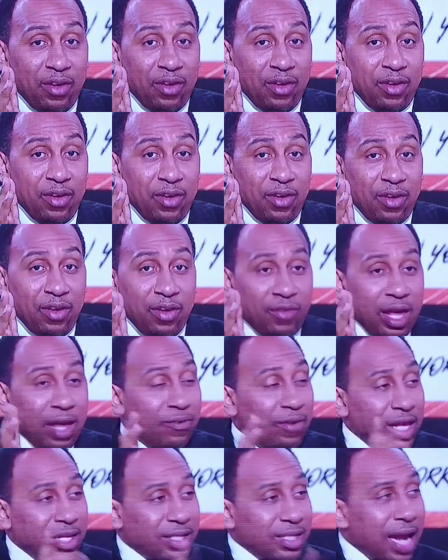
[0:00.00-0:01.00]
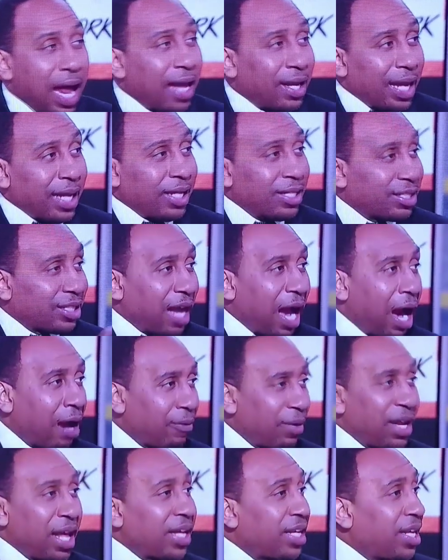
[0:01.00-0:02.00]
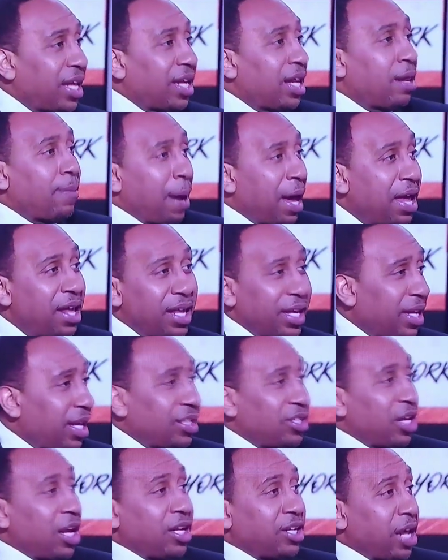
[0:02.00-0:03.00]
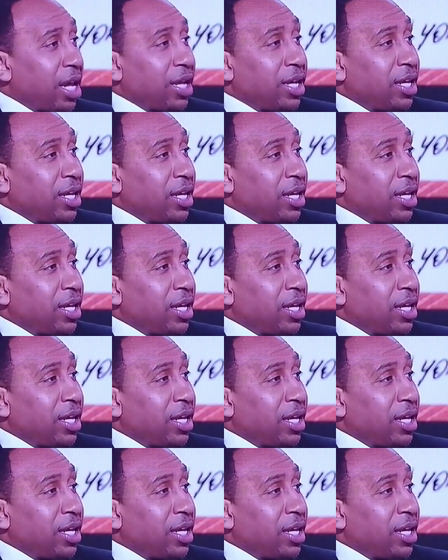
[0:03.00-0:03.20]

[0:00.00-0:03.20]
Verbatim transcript: If it's not like it's Kyrie, they can get anybody. They can get Jay, they